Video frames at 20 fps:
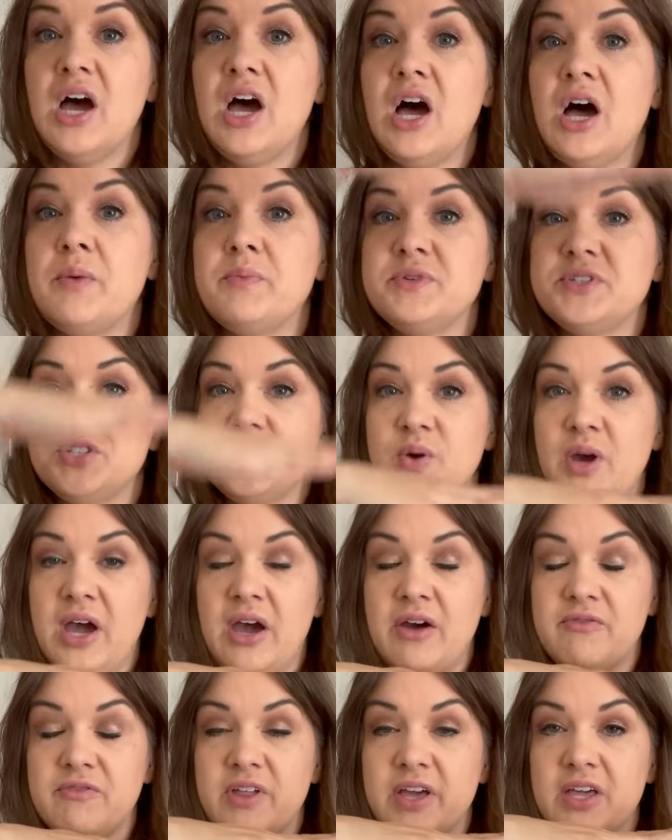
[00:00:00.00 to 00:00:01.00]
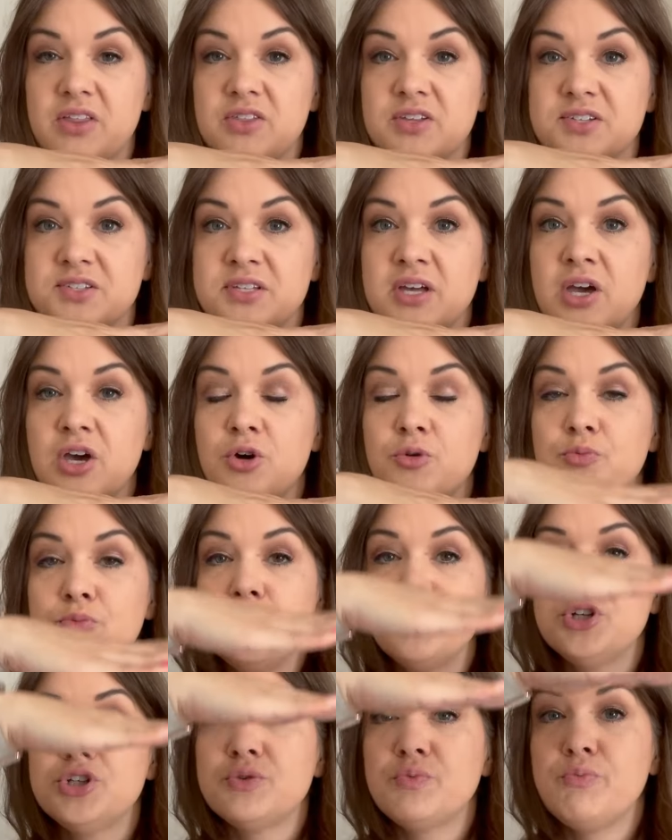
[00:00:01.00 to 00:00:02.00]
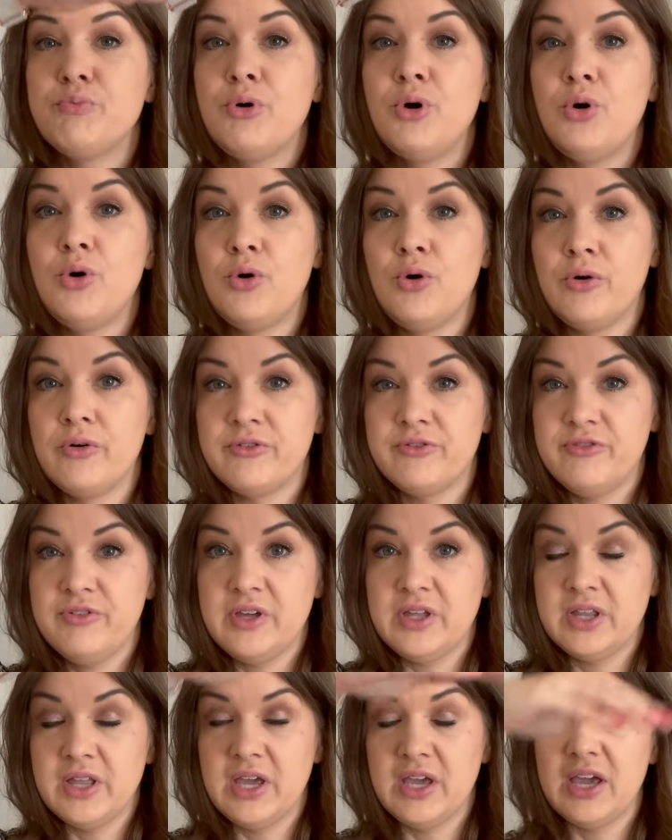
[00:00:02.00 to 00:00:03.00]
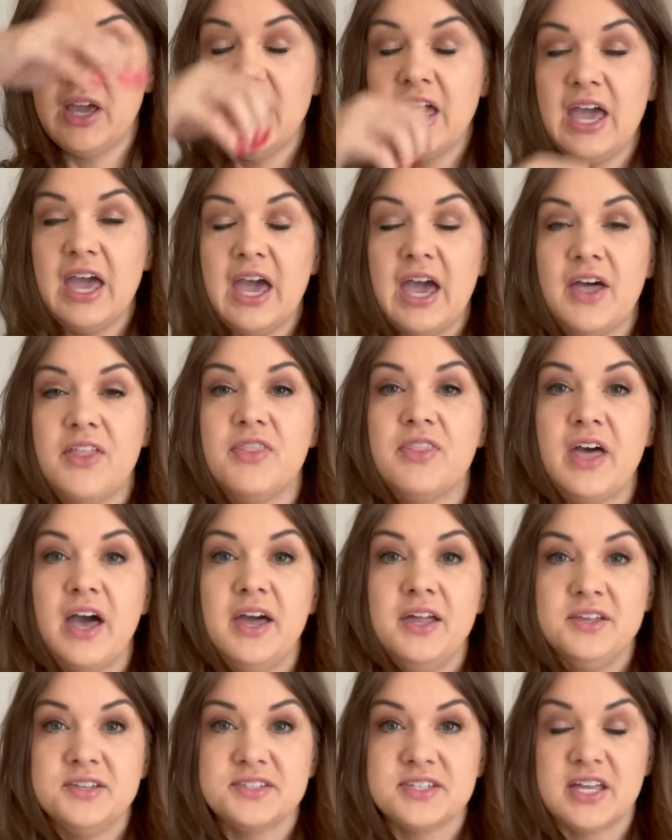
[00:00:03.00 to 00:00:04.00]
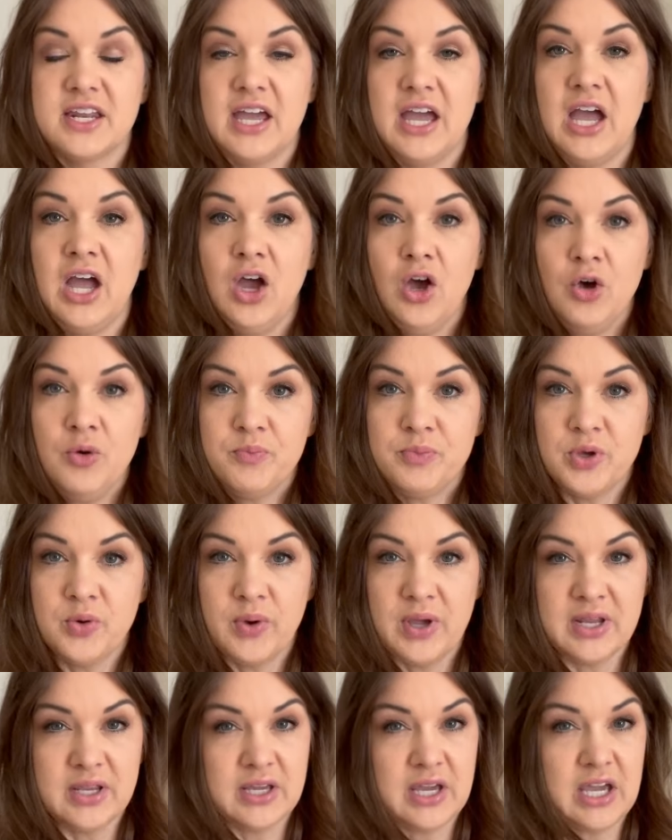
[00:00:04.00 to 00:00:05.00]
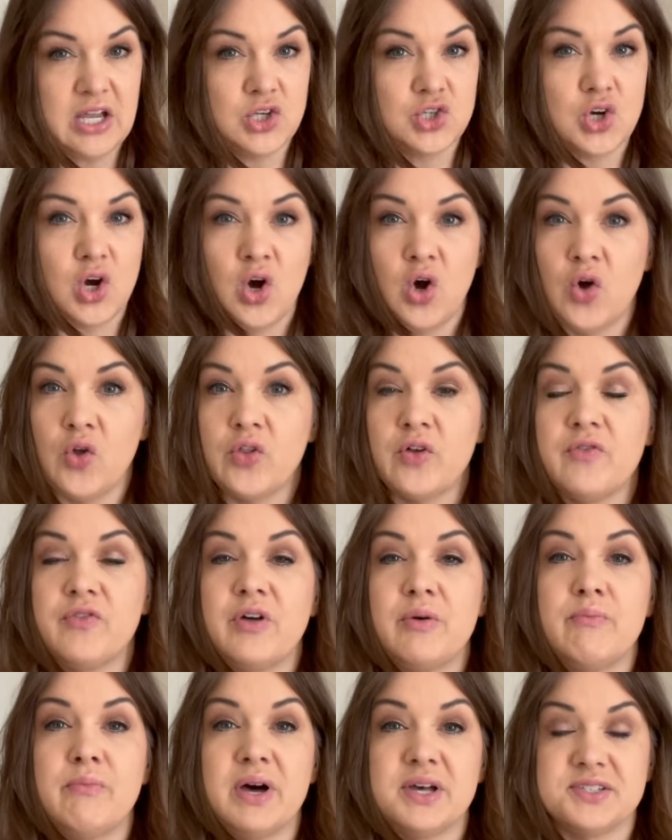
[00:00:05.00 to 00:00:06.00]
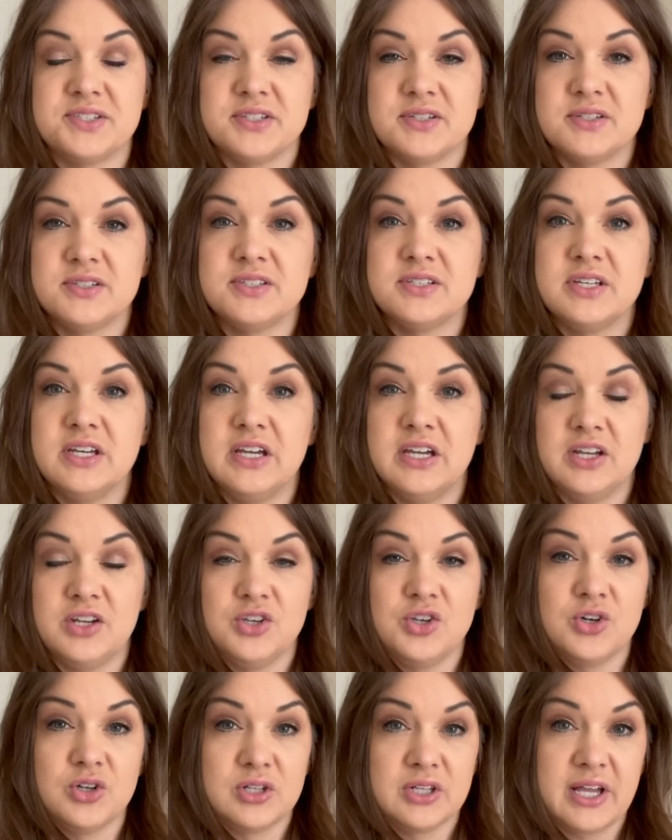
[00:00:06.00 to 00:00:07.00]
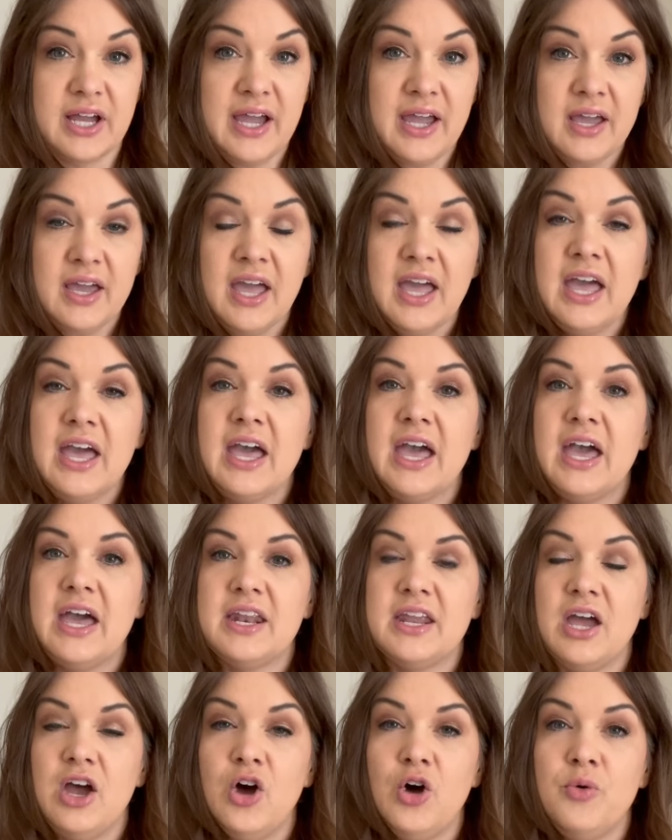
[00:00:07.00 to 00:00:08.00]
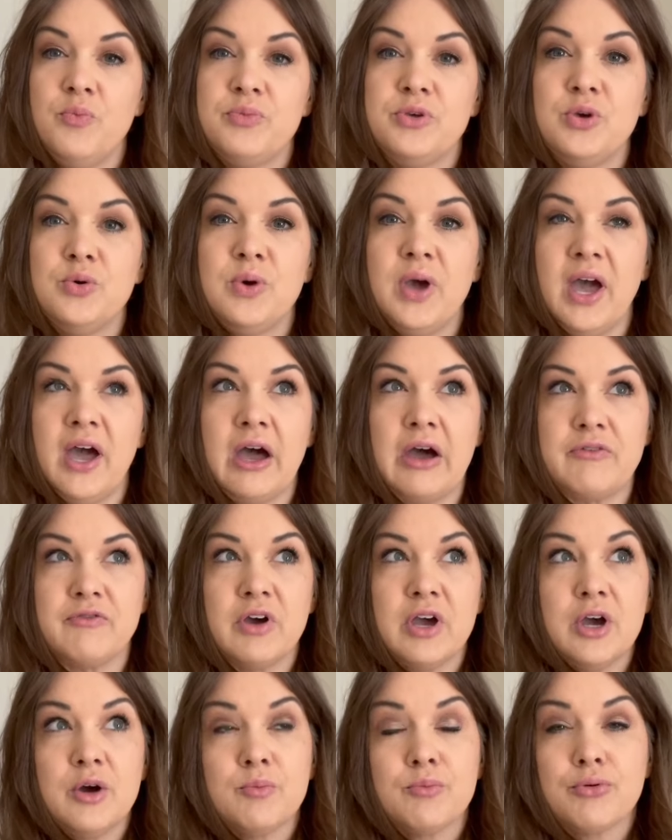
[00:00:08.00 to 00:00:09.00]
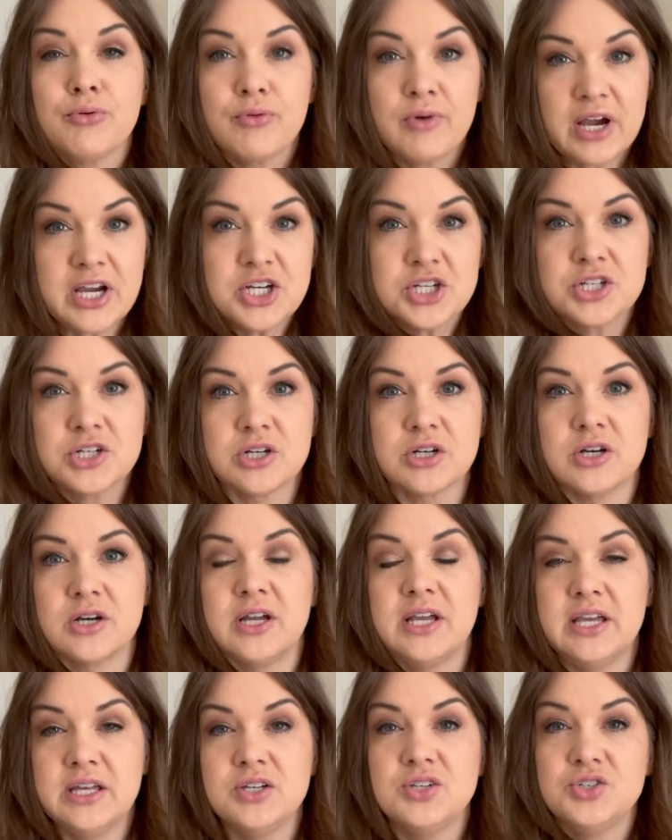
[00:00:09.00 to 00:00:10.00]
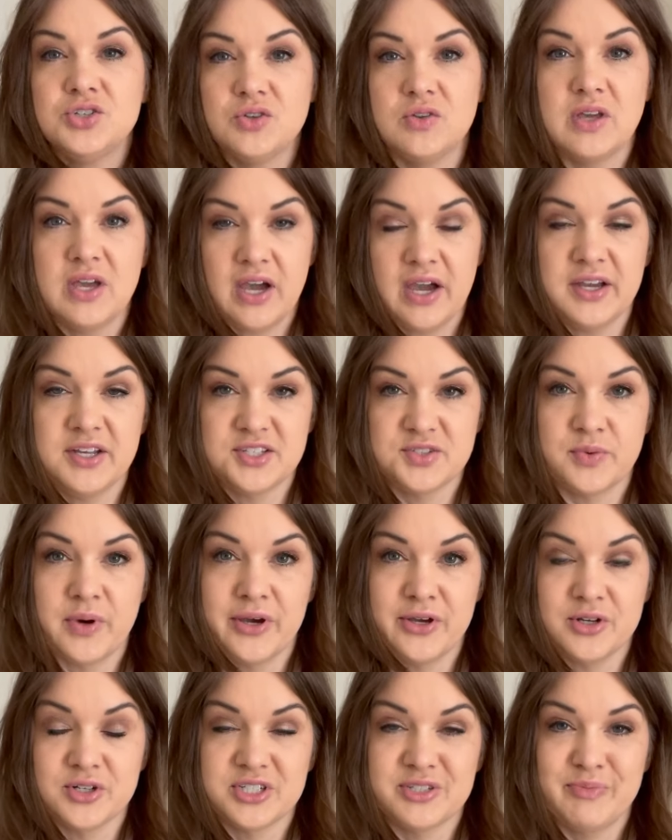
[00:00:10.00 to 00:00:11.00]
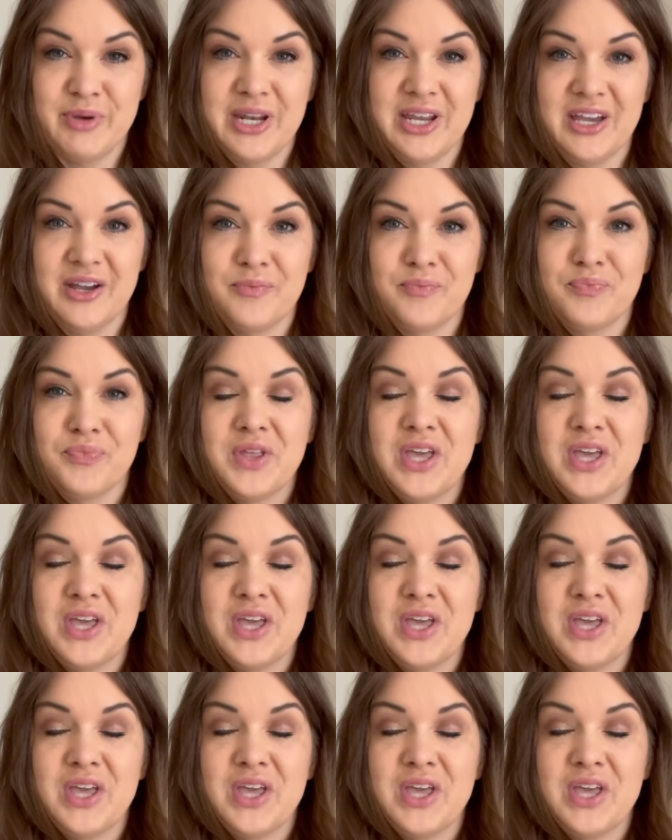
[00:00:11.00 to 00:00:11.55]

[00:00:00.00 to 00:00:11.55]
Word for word: up. So you have like this push pull feeling. And that is gonna help you engage all of the muscles in your leg and help you have pressure into the ice while you're spinning.